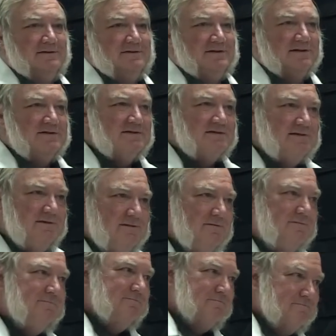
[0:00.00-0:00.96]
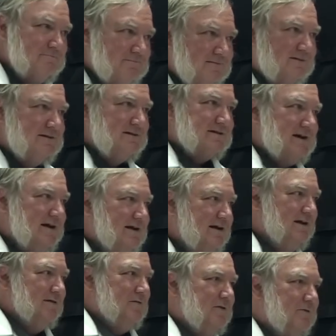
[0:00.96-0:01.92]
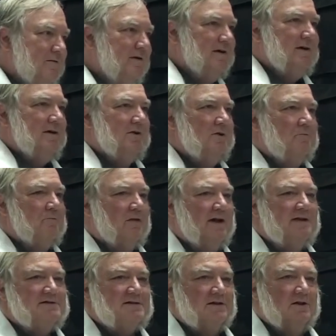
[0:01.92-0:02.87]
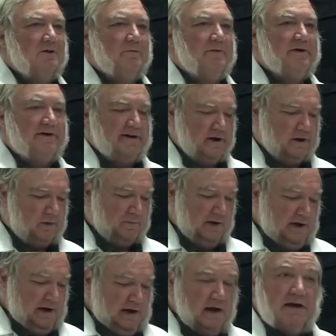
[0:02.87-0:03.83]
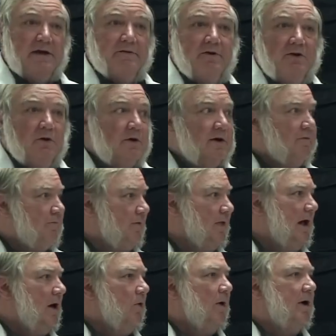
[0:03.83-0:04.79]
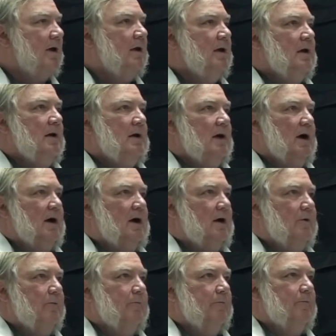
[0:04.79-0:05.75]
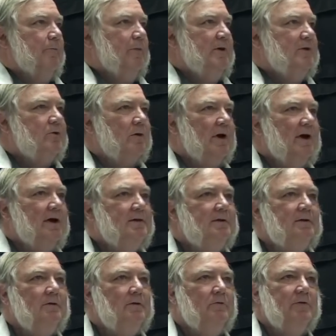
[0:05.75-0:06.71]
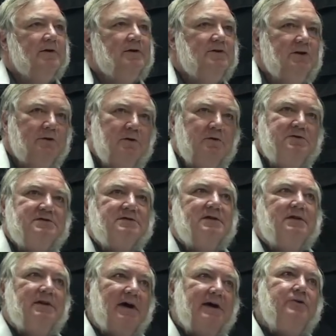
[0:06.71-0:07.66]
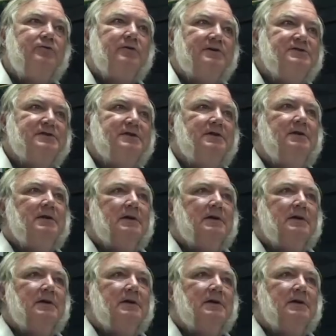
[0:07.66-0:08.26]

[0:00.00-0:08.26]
Just to kind of give your plants a little bit of help. And even during flowering, we try to reduce the nitrogen